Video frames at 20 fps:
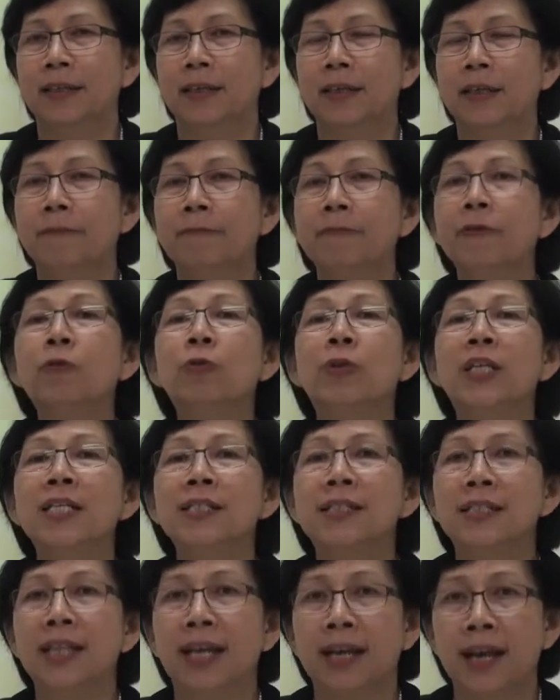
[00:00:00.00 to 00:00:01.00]
A few
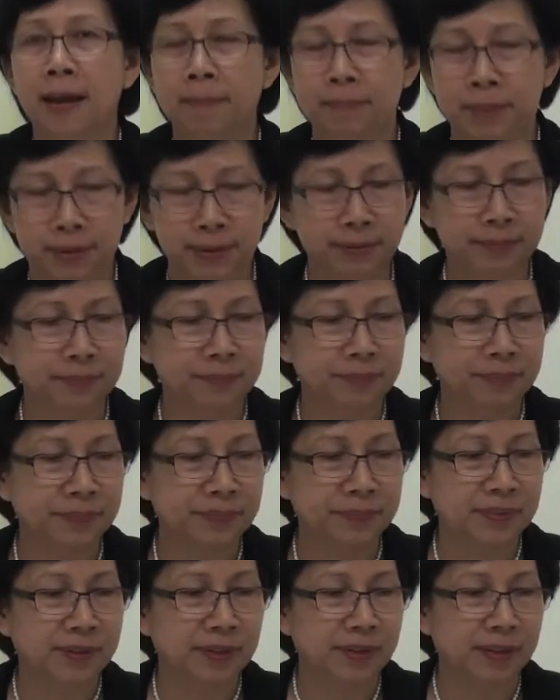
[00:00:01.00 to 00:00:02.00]
things can happen.
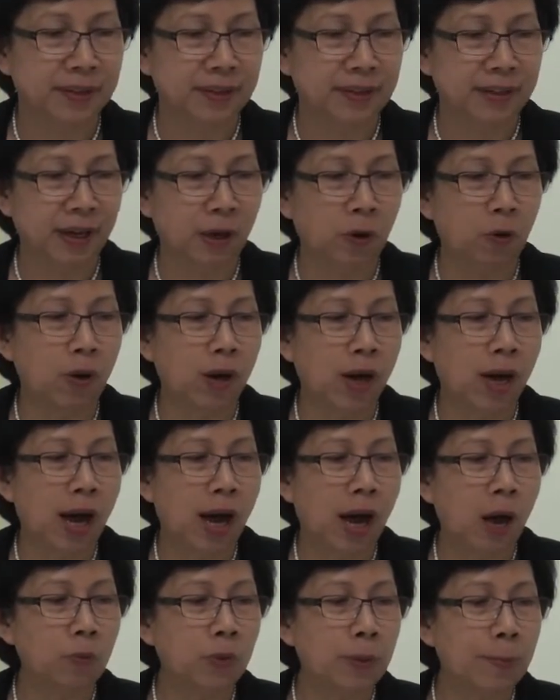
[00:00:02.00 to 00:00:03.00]
Now,
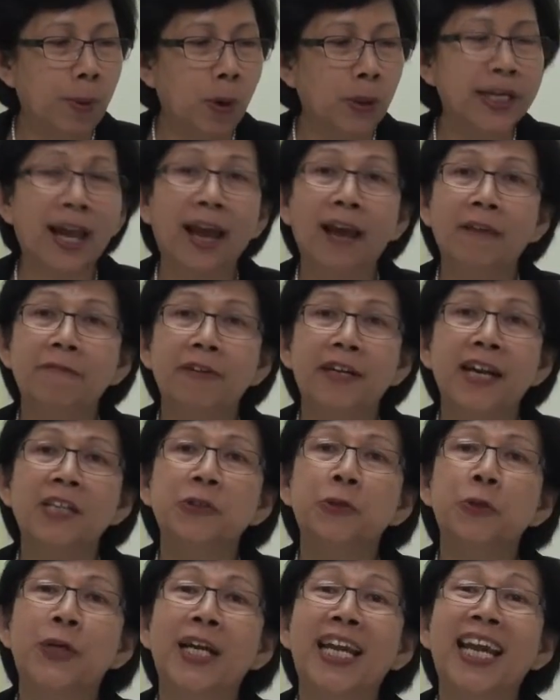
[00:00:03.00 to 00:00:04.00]
our body have a
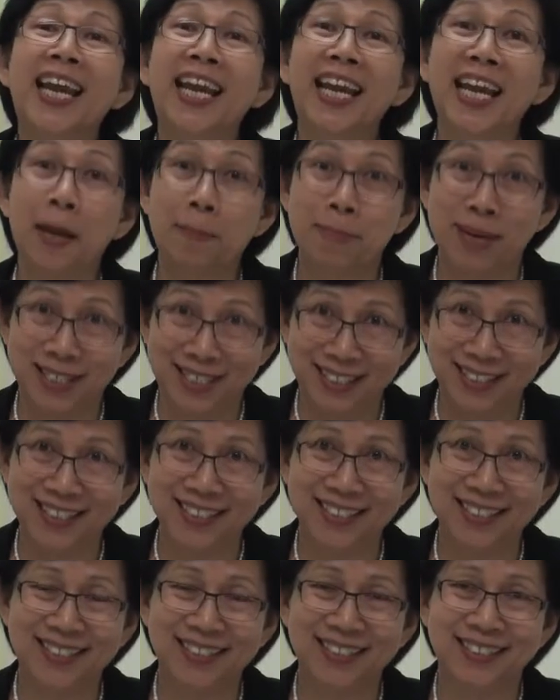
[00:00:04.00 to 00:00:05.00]
natural healing
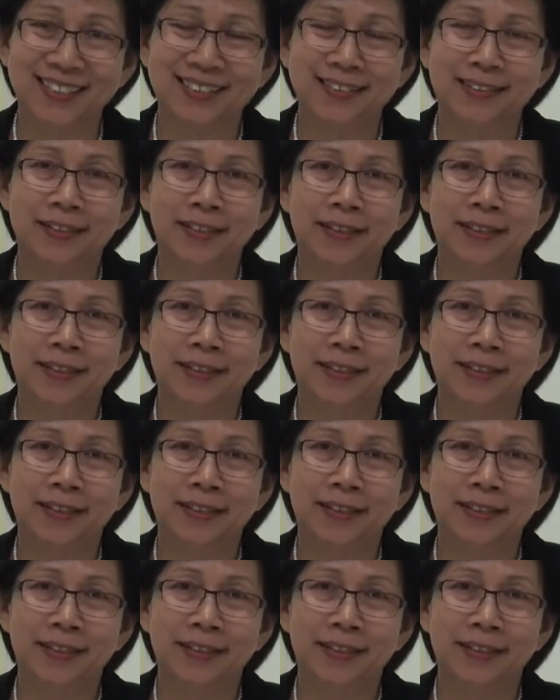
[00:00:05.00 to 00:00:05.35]
abilities.